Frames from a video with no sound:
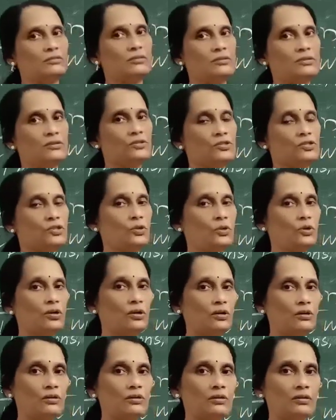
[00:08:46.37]
So
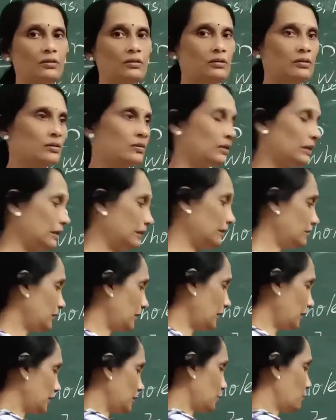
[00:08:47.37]

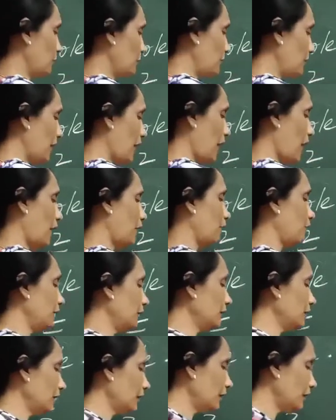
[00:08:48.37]
it will be having
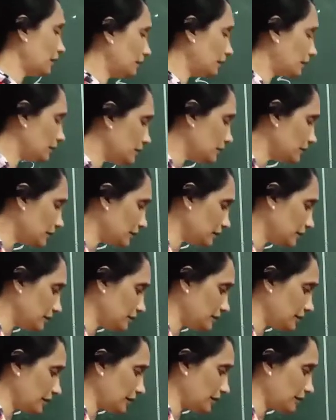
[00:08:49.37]
an
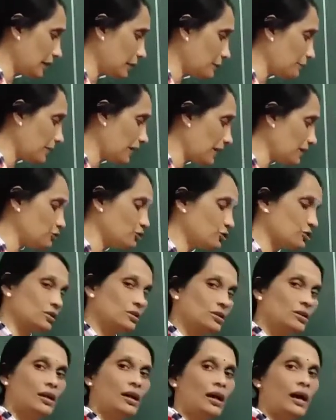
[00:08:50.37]
integral part
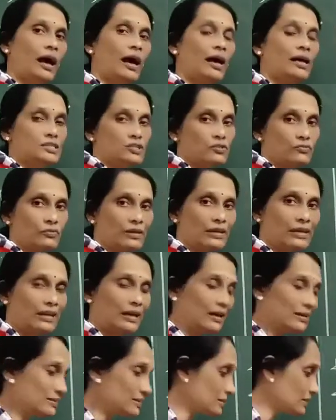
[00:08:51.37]
as well
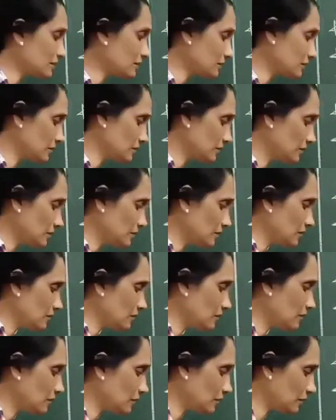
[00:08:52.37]
as
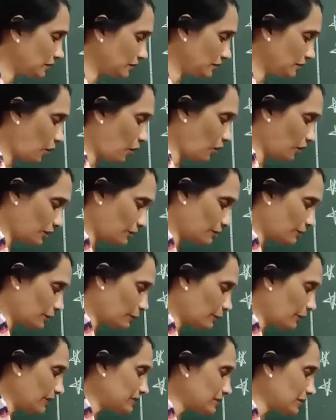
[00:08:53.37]
a whole number
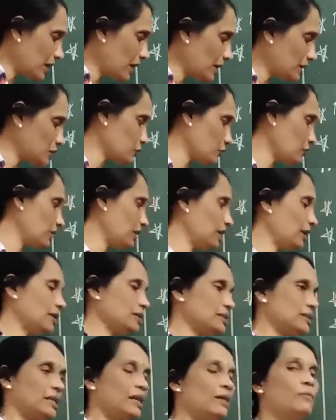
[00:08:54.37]
part as well as
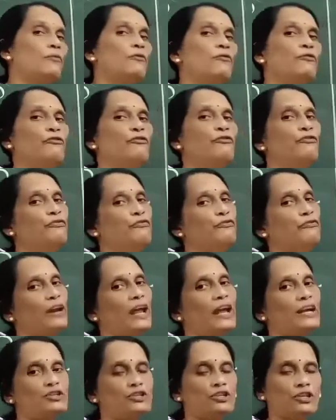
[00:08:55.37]
a
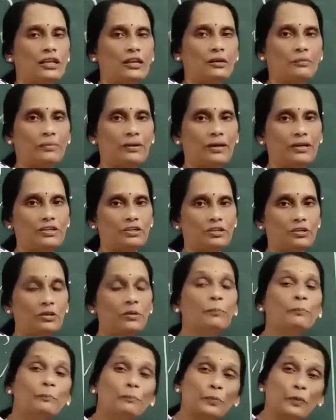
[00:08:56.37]
fractional part,
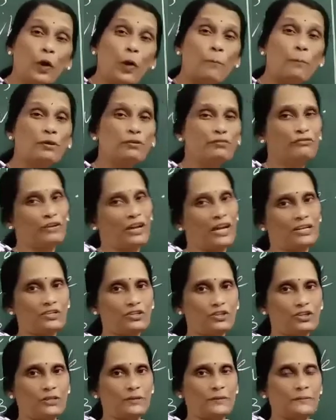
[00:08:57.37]
a proper fraction.